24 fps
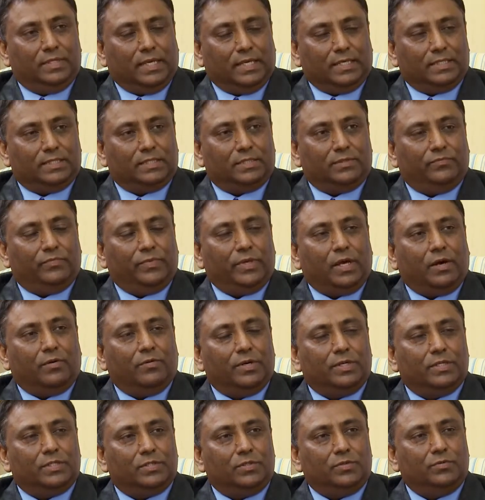Yes,
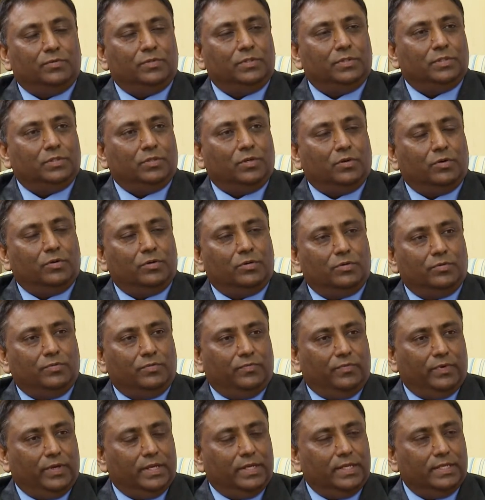our students go to
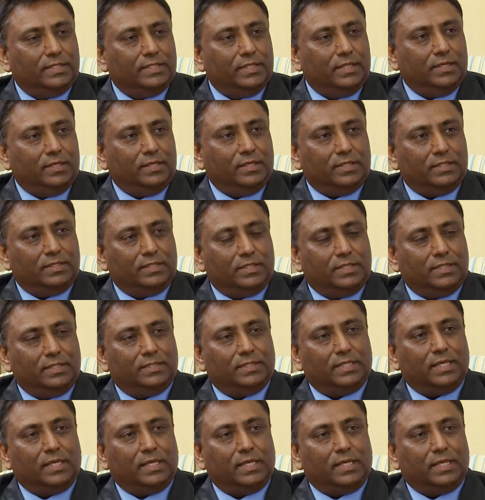various industries